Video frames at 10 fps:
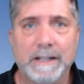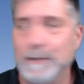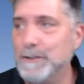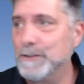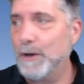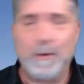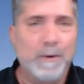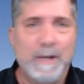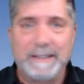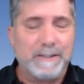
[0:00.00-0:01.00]
There's
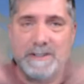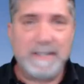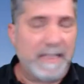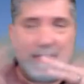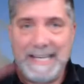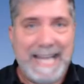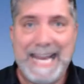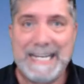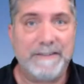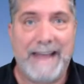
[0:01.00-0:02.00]
nothing
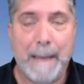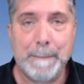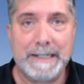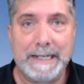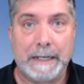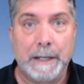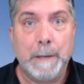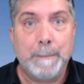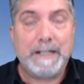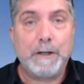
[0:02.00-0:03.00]
negative happening,
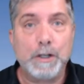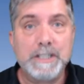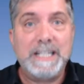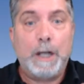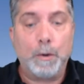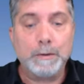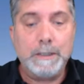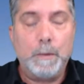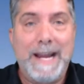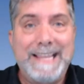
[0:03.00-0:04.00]
because the
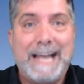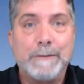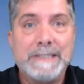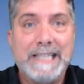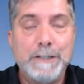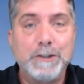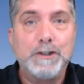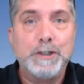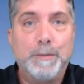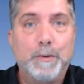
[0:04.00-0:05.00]
only way that
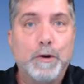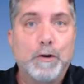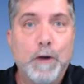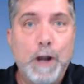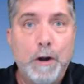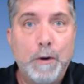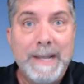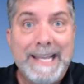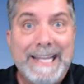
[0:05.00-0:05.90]
relationship will grow